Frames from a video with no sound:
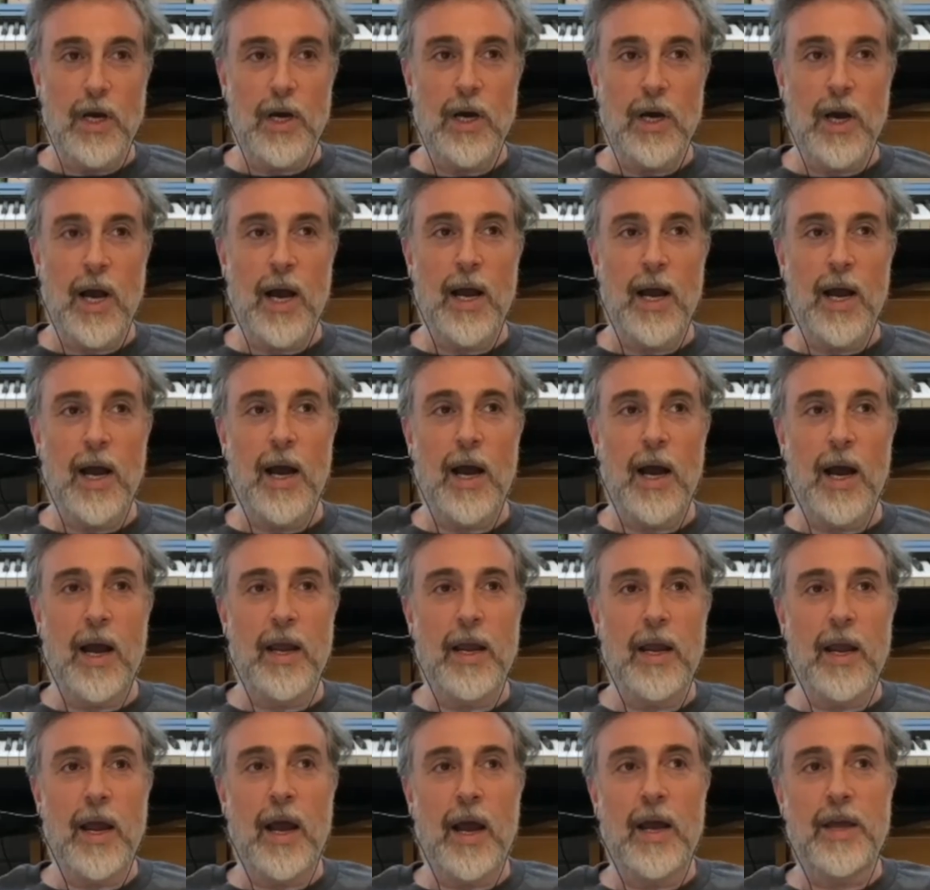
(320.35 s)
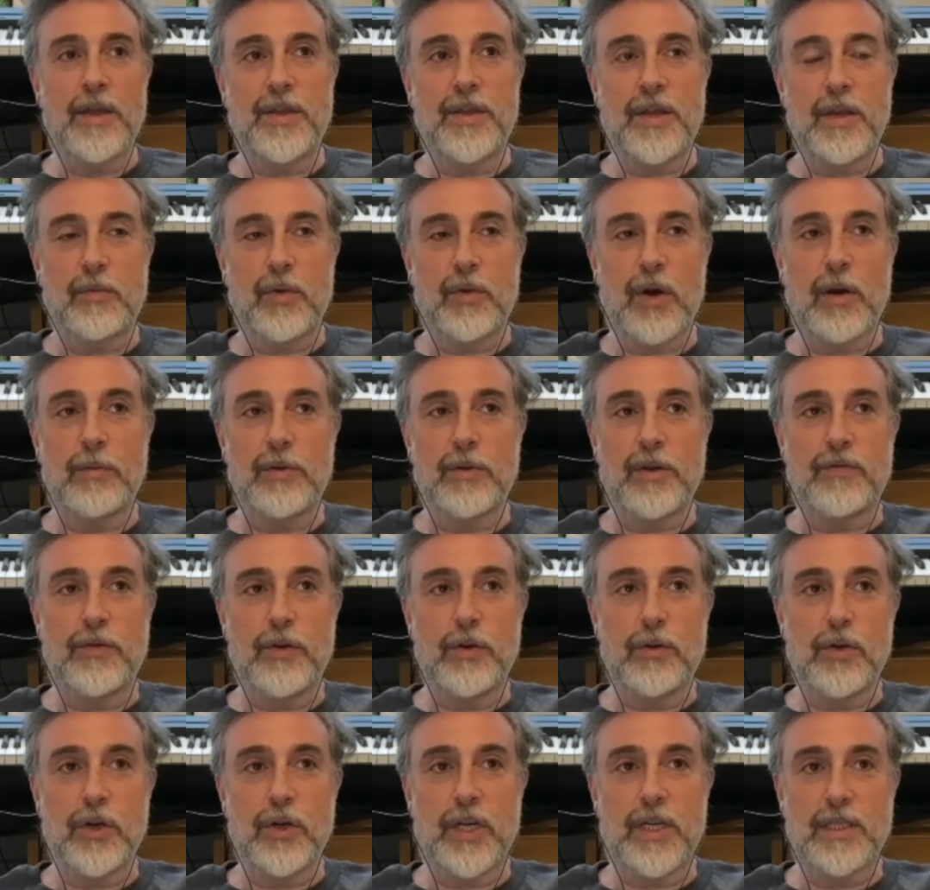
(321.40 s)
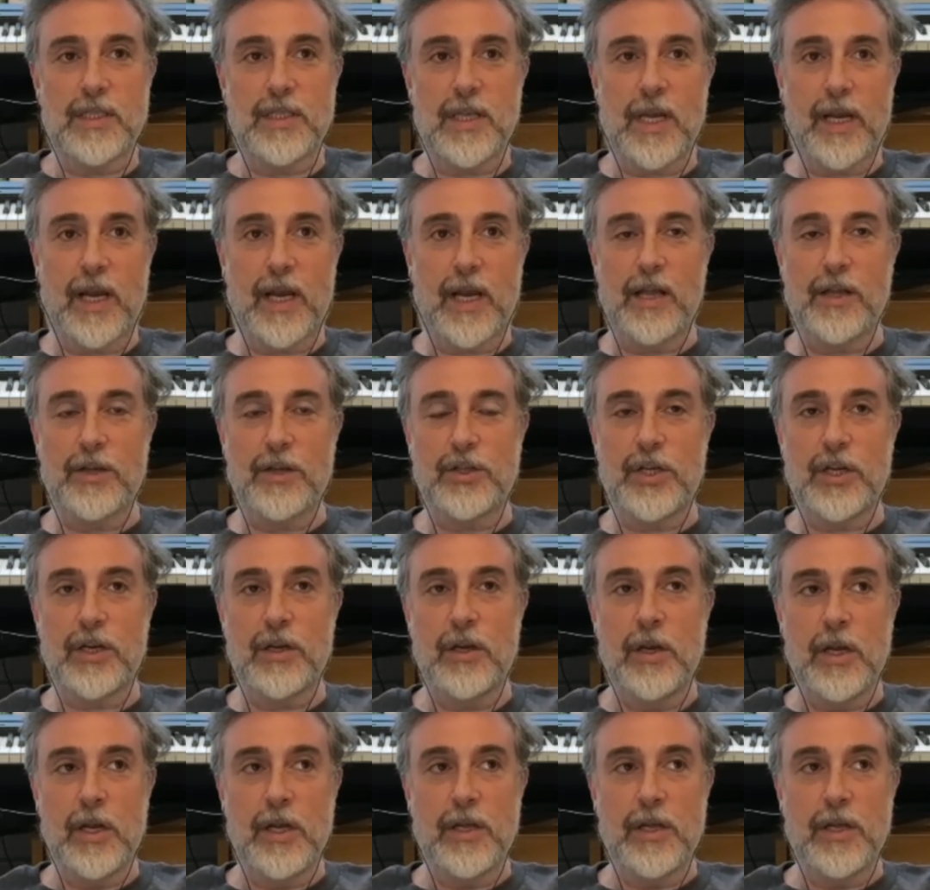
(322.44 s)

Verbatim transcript: Uh, I I think probably if you look in psychology,